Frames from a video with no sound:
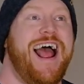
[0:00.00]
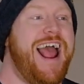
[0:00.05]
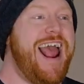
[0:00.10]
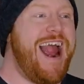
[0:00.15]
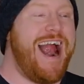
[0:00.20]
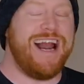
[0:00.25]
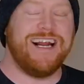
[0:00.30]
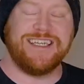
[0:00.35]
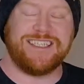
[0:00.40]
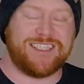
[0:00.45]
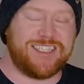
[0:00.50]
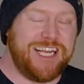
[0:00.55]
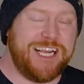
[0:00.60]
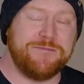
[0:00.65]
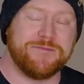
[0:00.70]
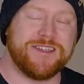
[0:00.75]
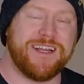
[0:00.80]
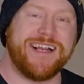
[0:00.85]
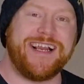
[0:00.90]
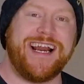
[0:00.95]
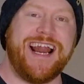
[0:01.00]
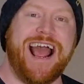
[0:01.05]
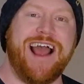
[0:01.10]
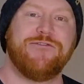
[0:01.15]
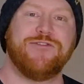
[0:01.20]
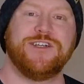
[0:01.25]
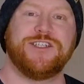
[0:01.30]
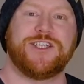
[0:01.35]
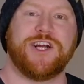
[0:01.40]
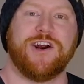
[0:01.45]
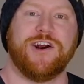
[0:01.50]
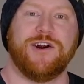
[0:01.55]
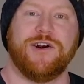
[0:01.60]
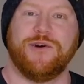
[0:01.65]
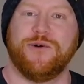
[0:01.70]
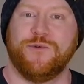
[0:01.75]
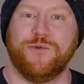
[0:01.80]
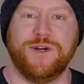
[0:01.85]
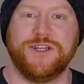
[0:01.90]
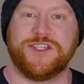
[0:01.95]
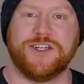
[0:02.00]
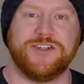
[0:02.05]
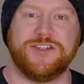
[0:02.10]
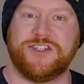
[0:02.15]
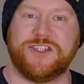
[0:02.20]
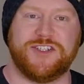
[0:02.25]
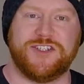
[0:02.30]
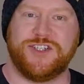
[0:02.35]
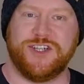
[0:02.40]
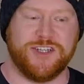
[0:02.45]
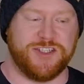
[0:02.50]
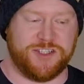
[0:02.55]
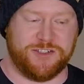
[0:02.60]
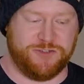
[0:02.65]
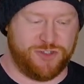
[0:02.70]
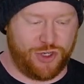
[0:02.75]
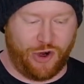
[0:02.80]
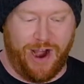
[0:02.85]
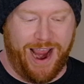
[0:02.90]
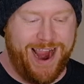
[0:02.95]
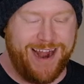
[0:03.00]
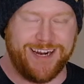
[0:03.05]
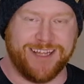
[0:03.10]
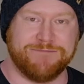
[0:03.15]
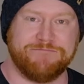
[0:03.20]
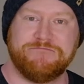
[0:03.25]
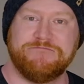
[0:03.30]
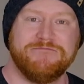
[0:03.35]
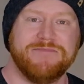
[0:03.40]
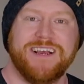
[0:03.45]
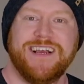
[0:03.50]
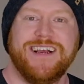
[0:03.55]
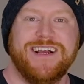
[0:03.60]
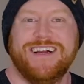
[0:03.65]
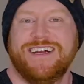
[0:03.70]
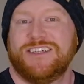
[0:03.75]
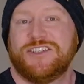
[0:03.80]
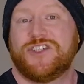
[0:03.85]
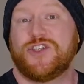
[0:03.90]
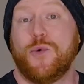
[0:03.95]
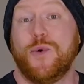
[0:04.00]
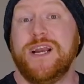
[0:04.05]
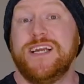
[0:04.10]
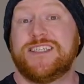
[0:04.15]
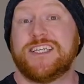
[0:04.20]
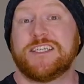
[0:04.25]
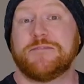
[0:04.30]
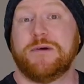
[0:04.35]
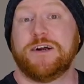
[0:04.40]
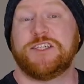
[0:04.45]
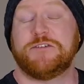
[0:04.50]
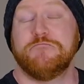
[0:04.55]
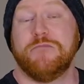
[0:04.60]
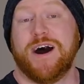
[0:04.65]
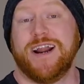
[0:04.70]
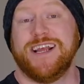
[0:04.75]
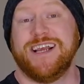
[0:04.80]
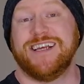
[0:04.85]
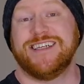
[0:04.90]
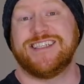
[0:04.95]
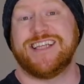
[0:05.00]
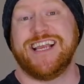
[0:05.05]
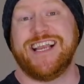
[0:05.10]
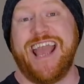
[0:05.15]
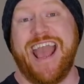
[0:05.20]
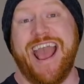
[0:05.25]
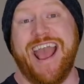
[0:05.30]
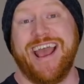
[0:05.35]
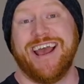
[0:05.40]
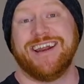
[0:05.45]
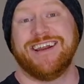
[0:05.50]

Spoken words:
And it seems like at every turn, Wizards is just trying to squeeze as much money as they can.